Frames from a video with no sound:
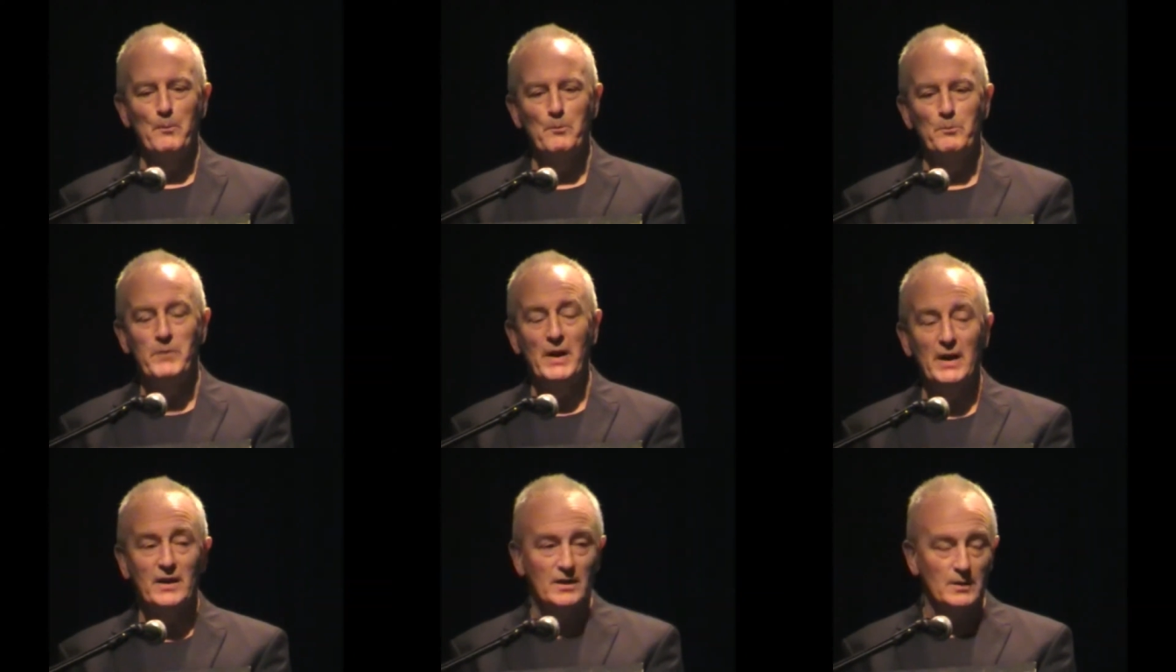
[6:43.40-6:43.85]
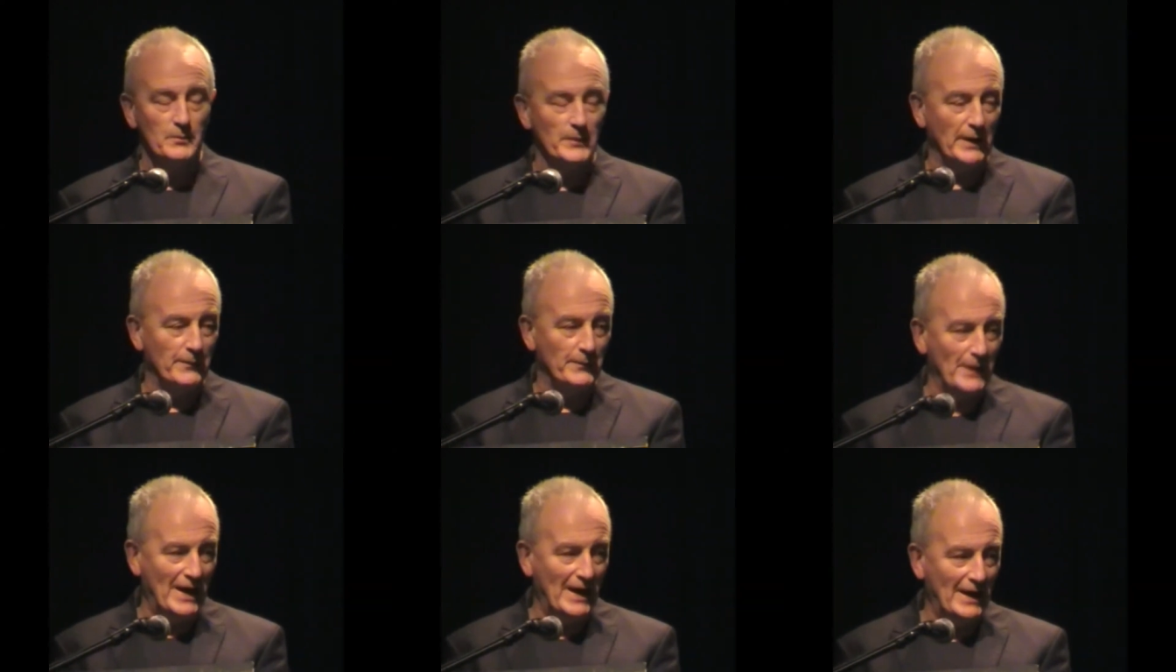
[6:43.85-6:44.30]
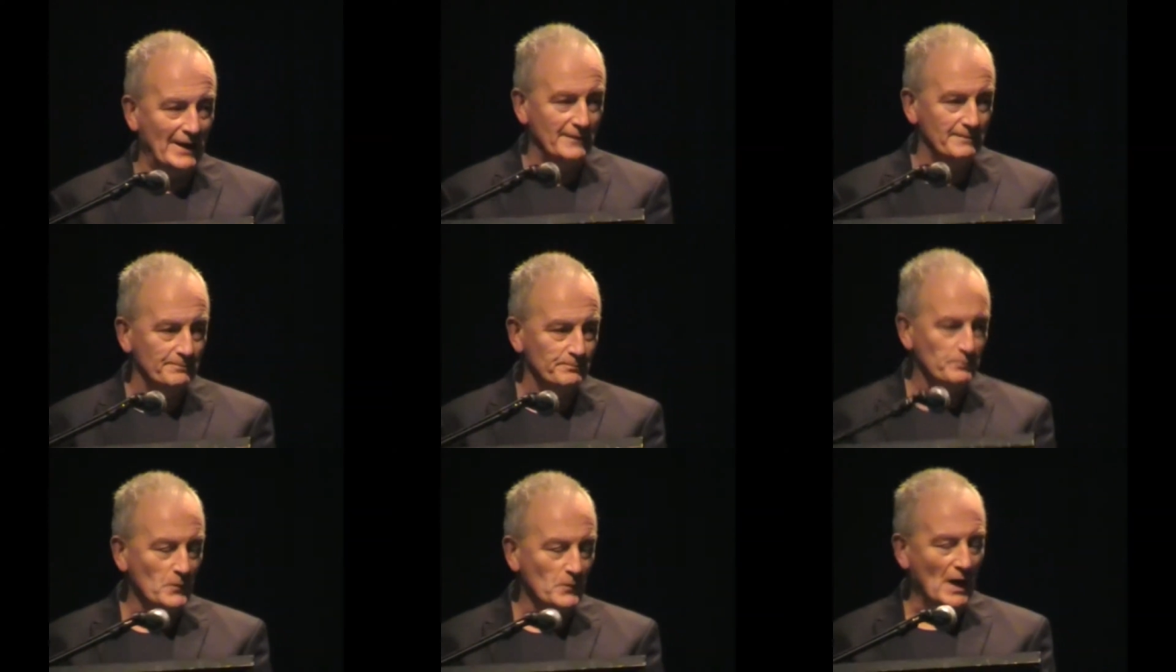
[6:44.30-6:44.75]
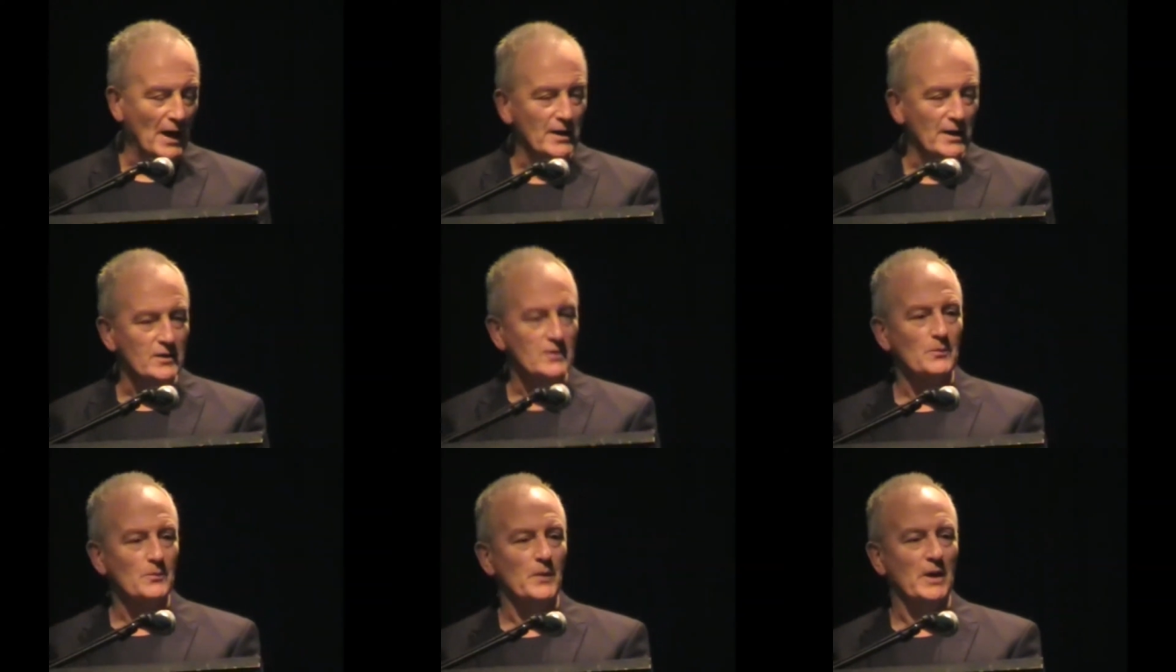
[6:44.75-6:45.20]
Bernard McMahon
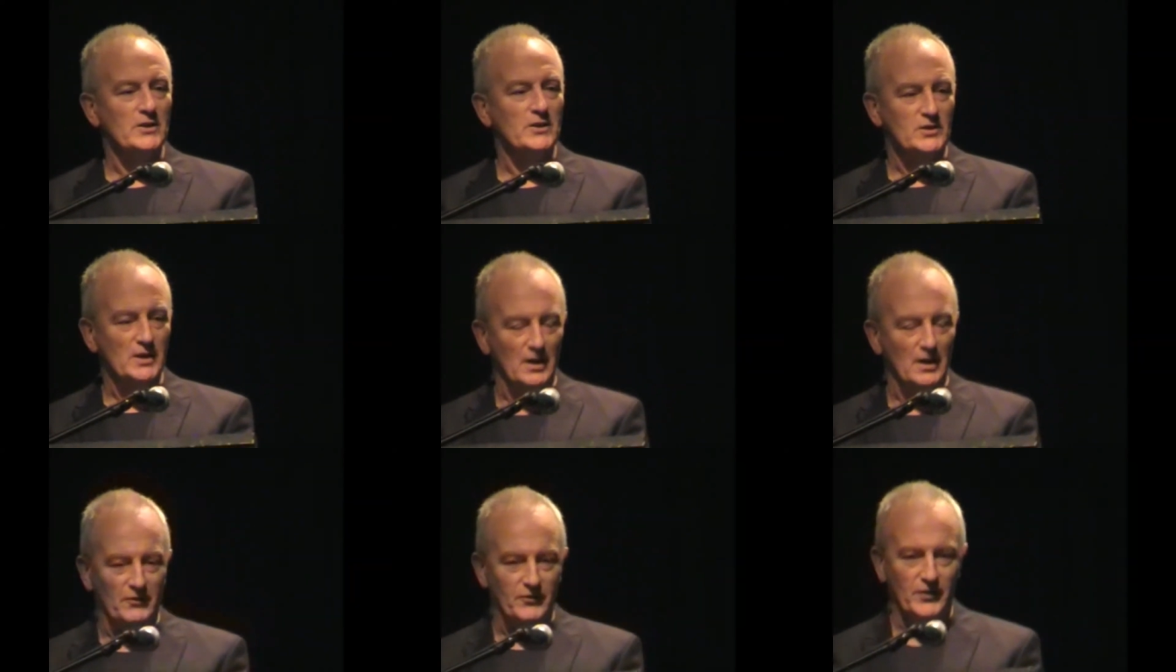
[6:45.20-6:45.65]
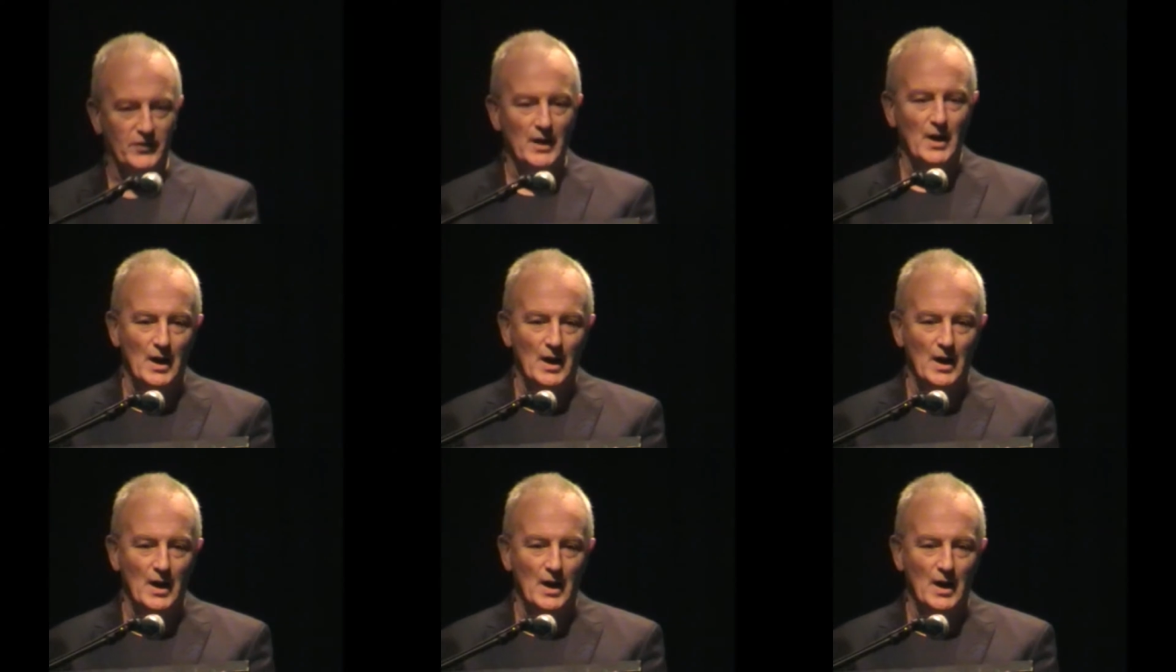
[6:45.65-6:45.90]
and myself,